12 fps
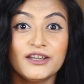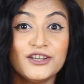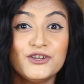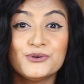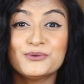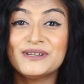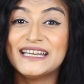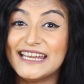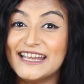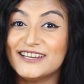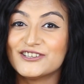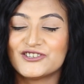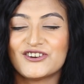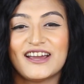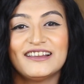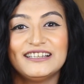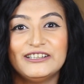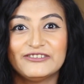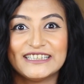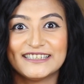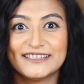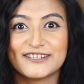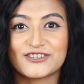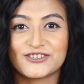you need to try a leave-in
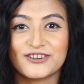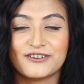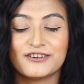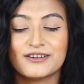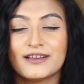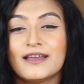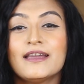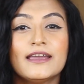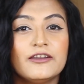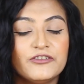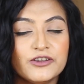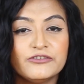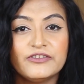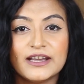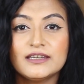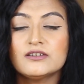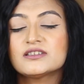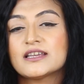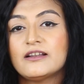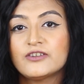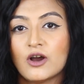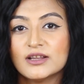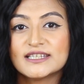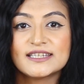conditioner. If you find yourself
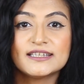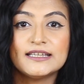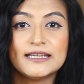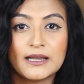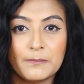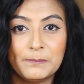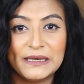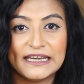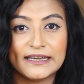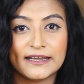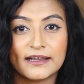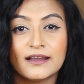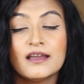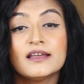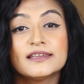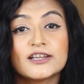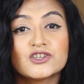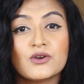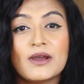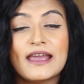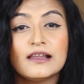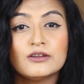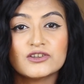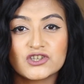constantly complaining that your
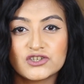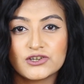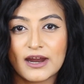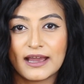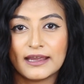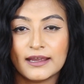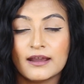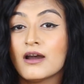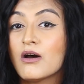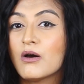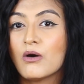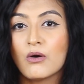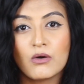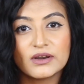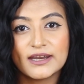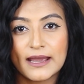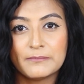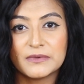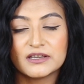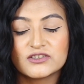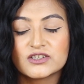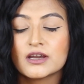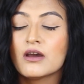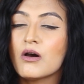hair looks dry or damaged,
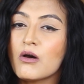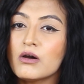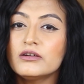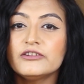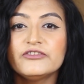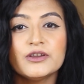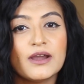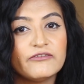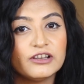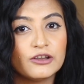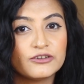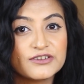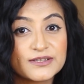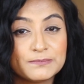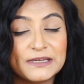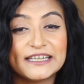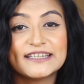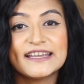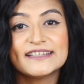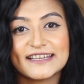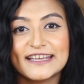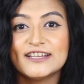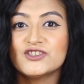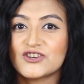or if you have a lot of split ends
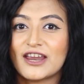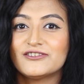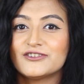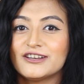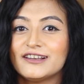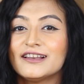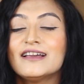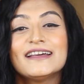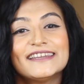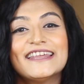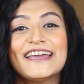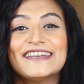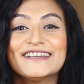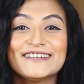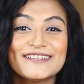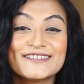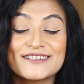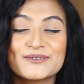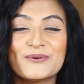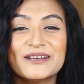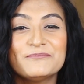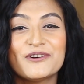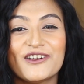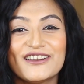in general, then this is
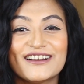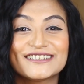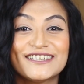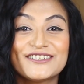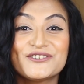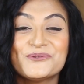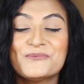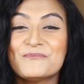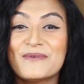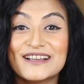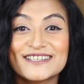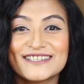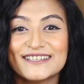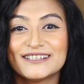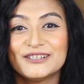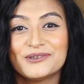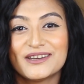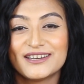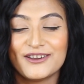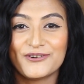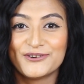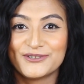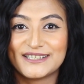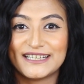one product that you must include in your
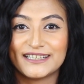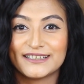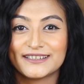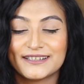routine.